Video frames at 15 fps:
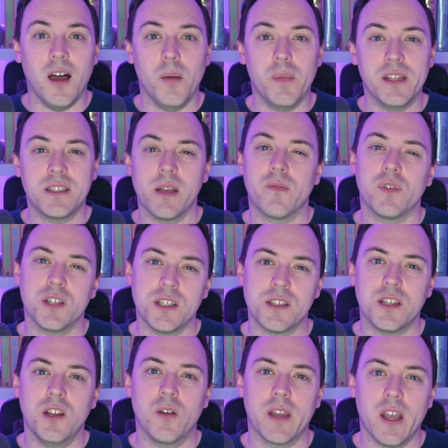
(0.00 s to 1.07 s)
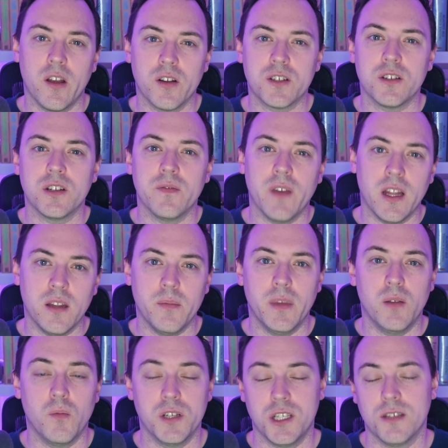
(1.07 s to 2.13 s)
except for just character
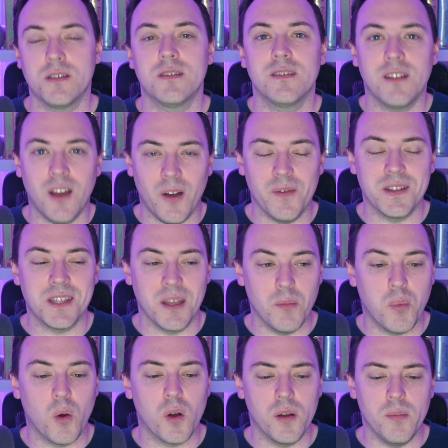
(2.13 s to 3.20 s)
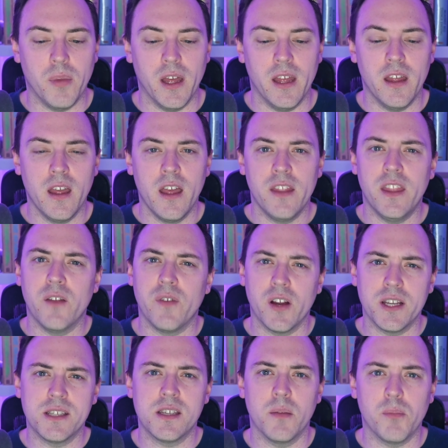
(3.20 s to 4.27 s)
development, which is obviously important, but they're
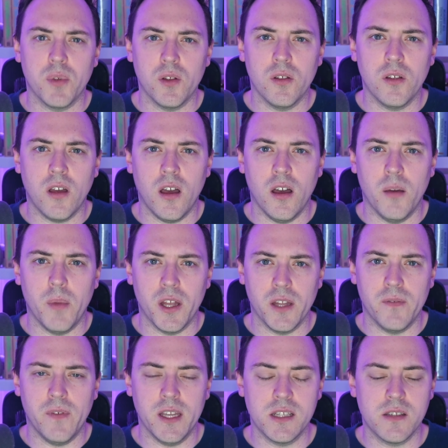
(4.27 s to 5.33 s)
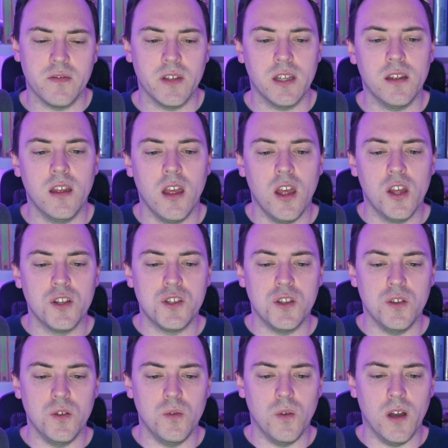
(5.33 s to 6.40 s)
very simple on the face of it,
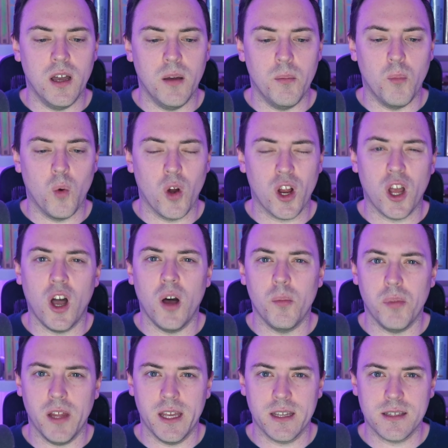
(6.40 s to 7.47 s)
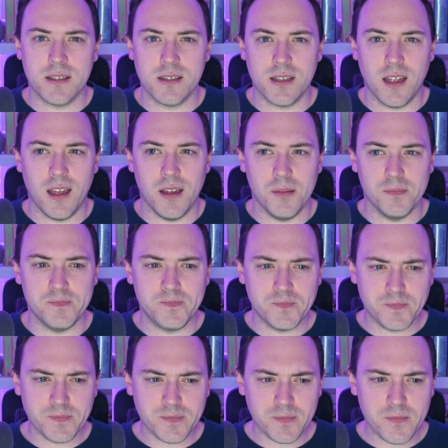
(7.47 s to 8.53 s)
to more complex
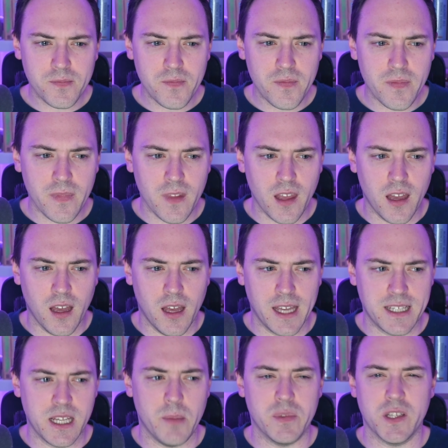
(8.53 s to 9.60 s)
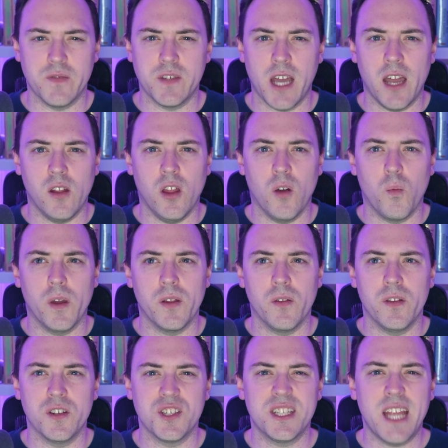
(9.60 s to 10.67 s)
examples of dialogue, whether
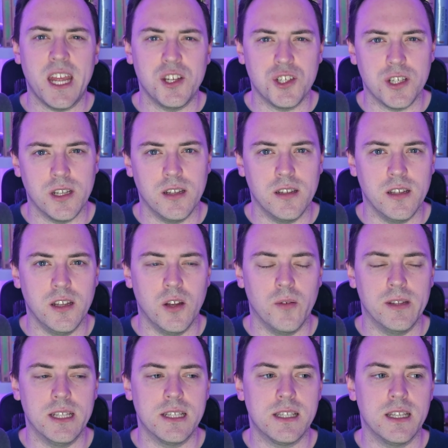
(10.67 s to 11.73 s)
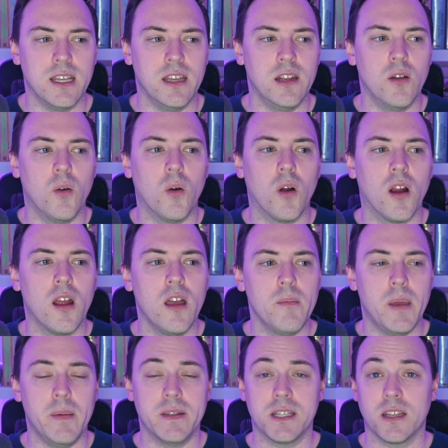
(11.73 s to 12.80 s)
there's tension, in the scene, or
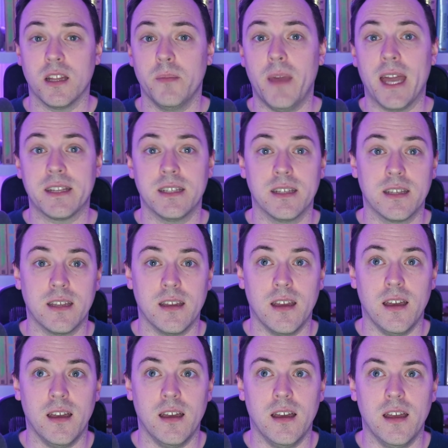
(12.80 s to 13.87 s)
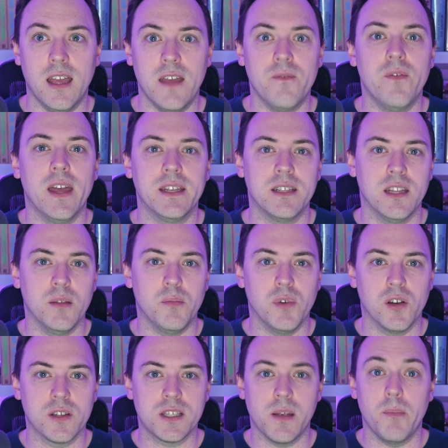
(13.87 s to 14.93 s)
maybe it's a climactic event in the
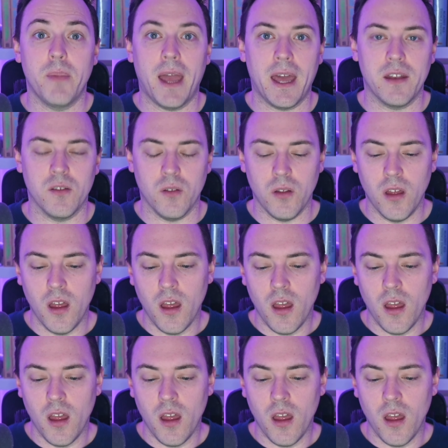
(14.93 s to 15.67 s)
book, some battle.